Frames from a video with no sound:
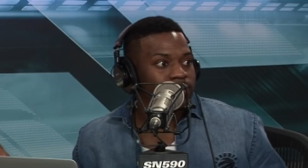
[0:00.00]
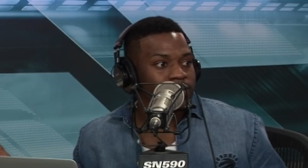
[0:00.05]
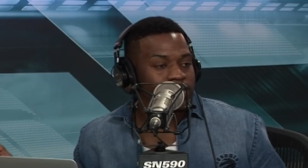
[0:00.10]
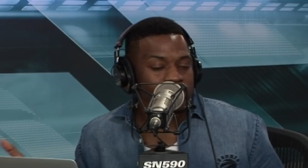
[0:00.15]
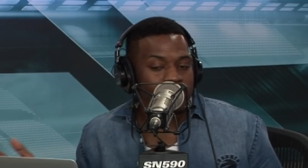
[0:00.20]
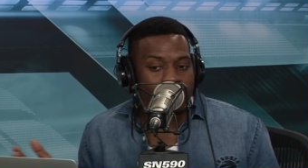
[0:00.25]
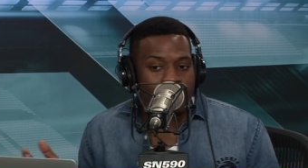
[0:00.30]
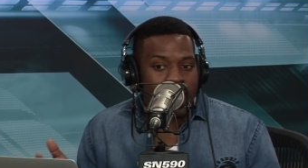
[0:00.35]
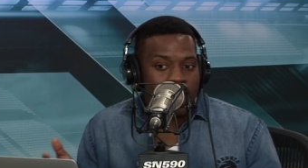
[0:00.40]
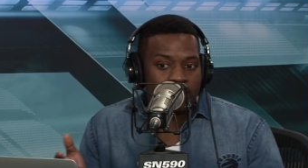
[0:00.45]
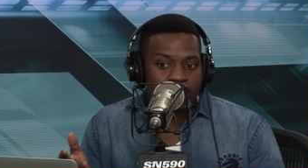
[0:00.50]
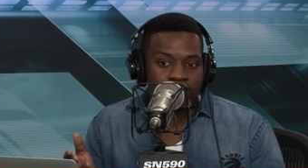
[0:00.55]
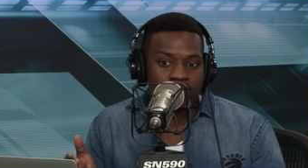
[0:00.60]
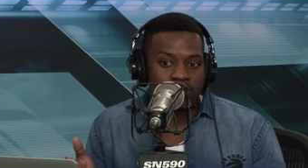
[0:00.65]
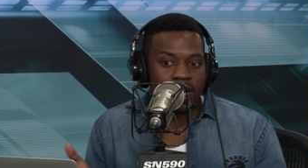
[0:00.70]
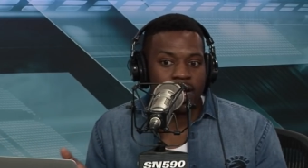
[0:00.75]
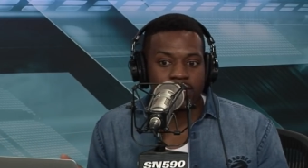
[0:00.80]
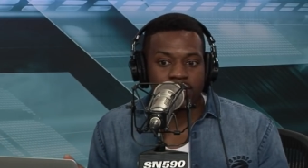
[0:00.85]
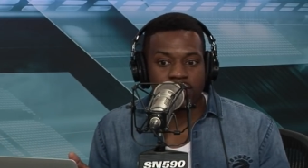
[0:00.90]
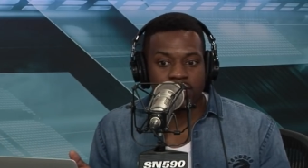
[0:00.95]
Somehow
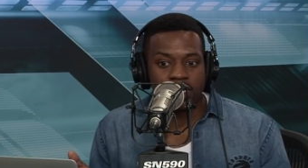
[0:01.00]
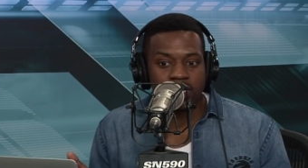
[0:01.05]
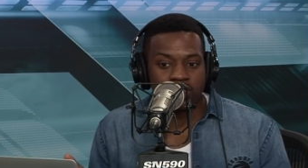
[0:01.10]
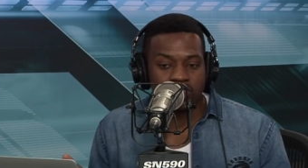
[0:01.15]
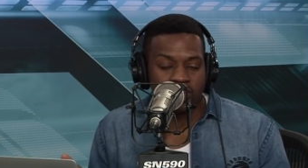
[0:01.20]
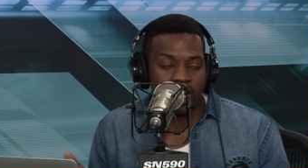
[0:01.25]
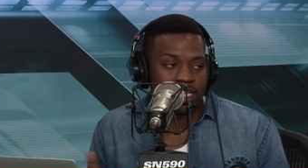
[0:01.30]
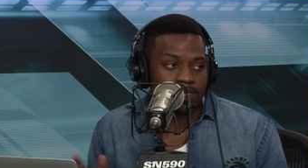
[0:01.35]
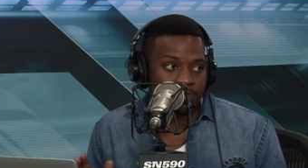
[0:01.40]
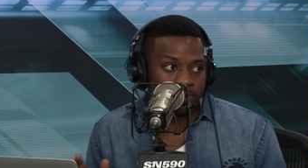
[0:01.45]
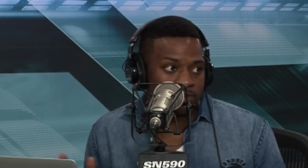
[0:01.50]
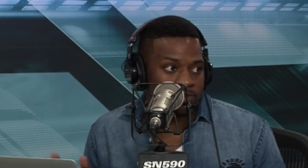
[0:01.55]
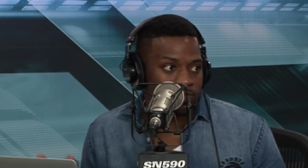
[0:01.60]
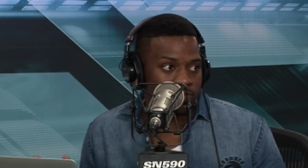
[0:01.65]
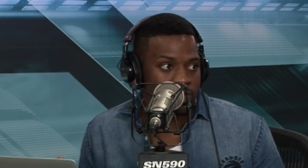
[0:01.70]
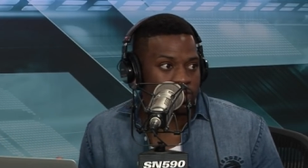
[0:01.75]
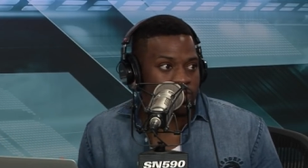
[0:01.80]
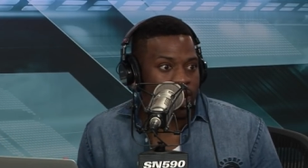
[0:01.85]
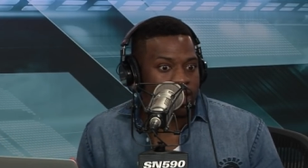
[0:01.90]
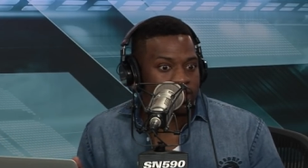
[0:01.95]
Lawson's hitting shots, but
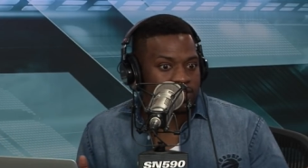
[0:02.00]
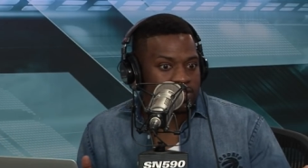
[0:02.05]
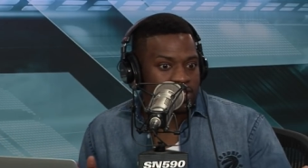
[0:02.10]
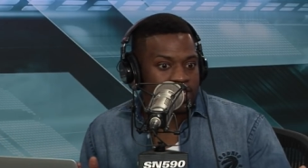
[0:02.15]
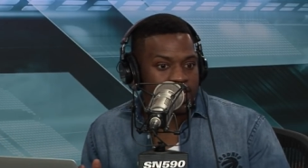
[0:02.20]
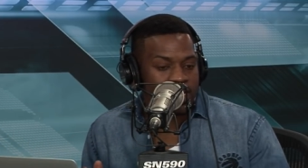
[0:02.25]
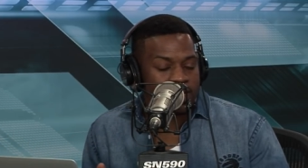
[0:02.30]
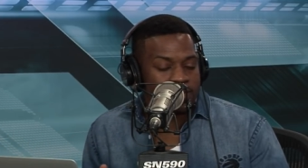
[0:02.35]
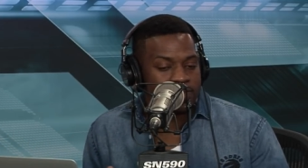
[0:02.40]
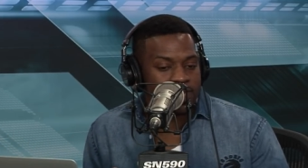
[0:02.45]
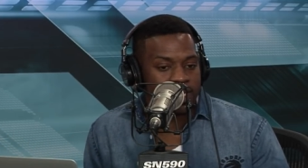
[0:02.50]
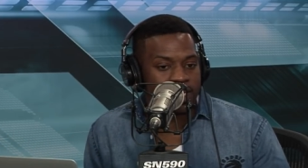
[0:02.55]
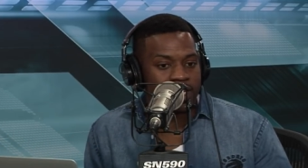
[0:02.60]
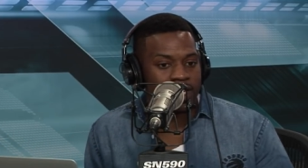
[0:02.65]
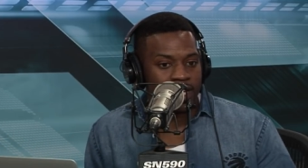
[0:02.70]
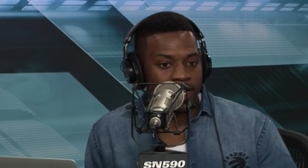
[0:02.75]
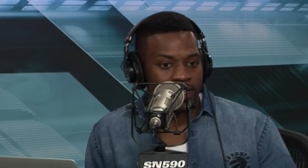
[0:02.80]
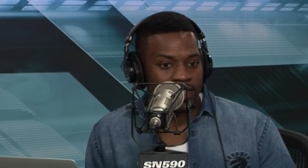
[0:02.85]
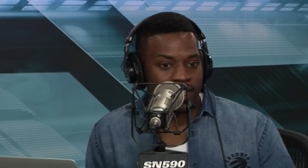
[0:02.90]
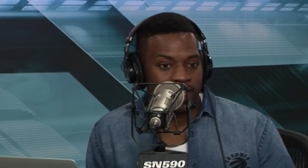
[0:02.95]
we'd rather see him than,
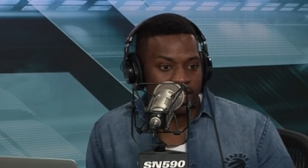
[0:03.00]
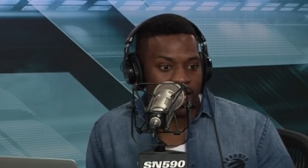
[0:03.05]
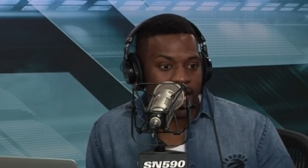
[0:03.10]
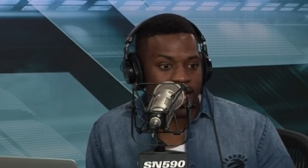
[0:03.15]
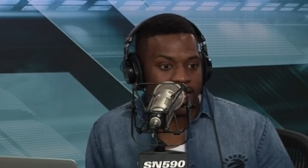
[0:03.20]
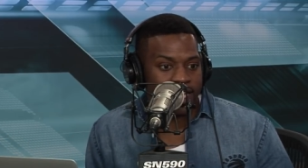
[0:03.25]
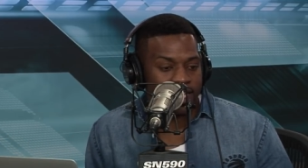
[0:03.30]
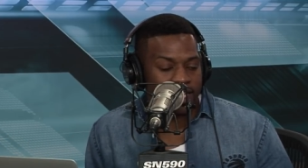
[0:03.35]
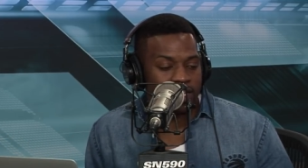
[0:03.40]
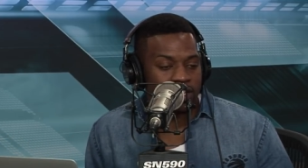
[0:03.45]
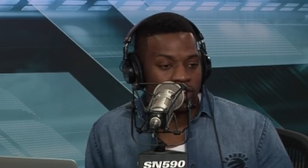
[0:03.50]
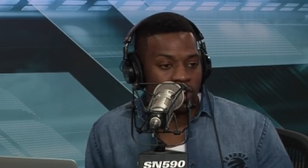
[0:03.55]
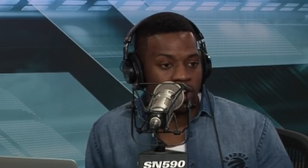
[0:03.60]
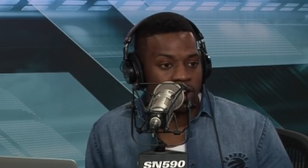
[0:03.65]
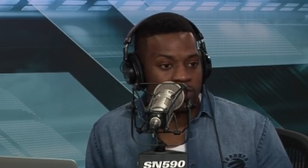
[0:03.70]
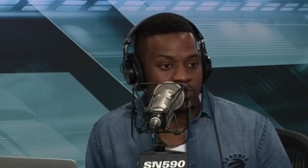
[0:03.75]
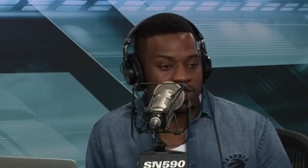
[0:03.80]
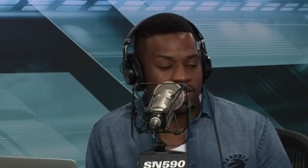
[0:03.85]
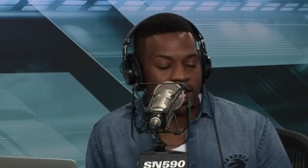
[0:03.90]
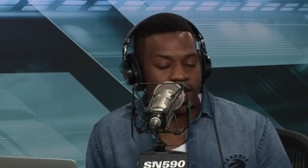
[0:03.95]
than the guy that can
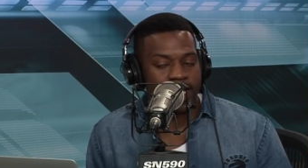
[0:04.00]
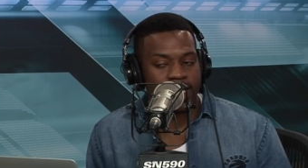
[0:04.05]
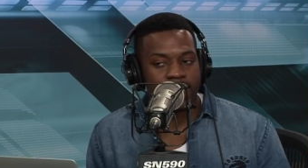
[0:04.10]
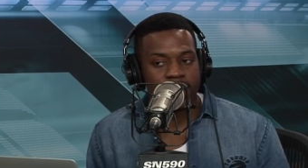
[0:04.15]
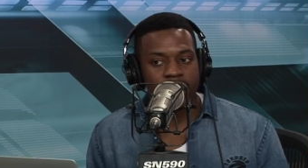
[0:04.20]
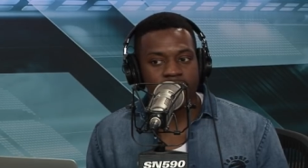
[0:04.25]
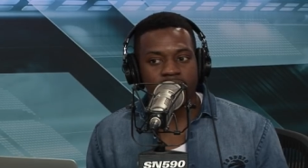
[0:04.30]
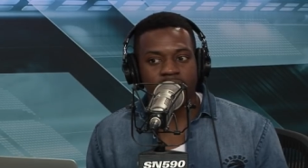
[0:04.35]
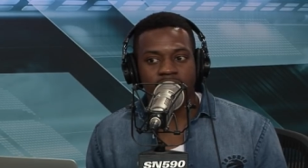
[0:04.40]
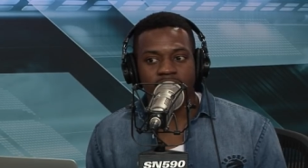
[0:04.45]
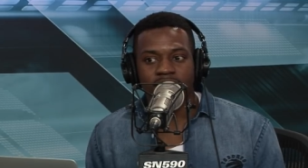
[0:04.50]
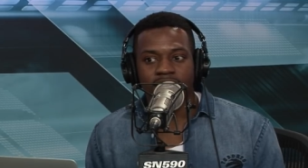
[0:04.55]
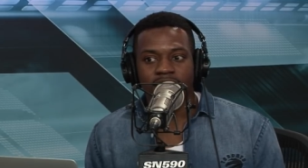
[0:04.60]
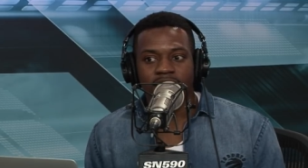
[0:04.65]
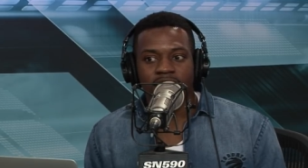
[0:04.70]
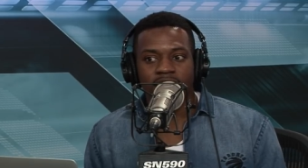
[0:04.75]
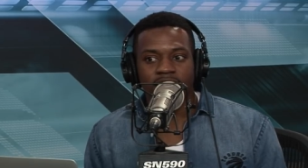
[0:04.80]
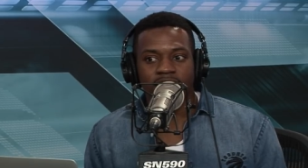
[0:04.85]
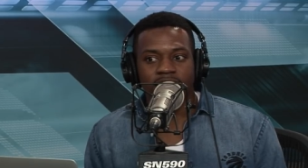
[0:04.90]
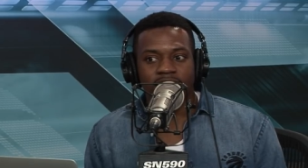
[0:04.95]
guard with height.
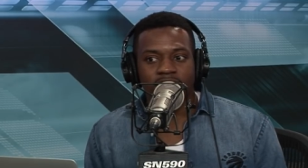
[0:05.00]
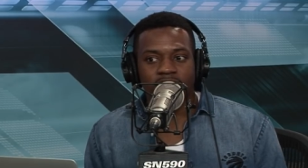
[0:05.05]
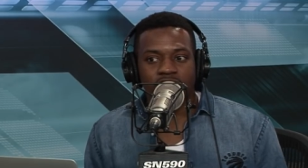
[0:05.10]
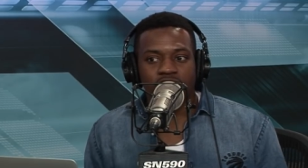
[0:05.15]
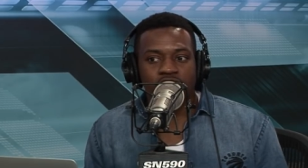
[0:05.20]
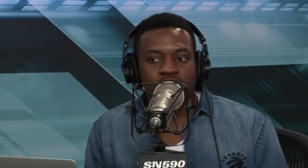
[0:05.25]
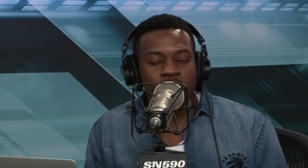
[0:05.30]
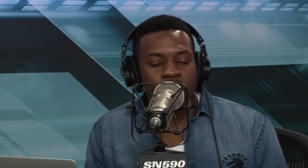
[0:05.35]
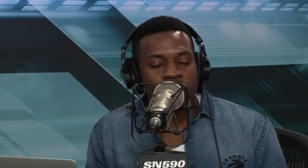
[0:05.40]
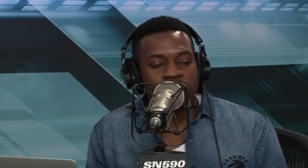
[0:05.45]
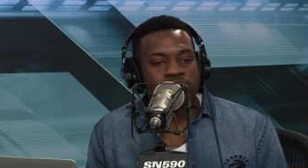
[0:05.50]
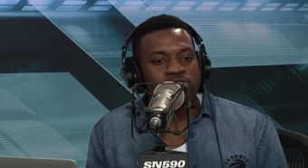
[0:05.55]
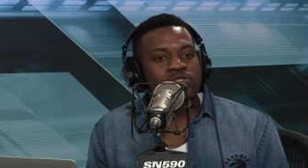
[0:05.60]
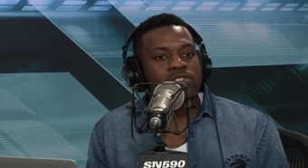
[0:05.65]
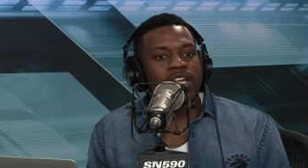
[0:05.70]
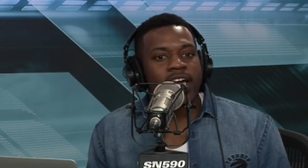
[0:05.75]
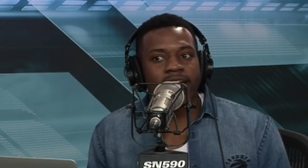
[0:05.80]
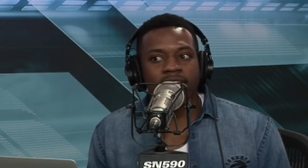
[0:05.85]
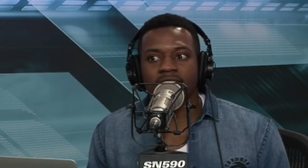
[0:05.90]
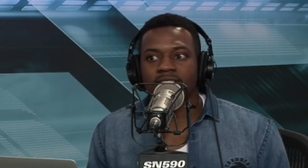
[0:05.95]
Shows you
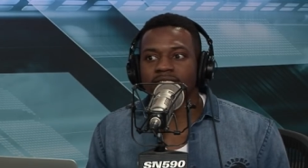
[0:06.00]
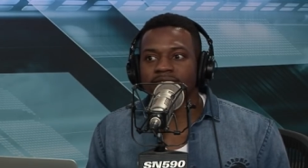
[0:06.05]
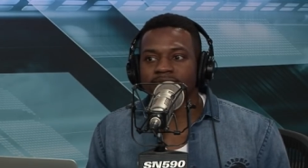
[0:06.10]
that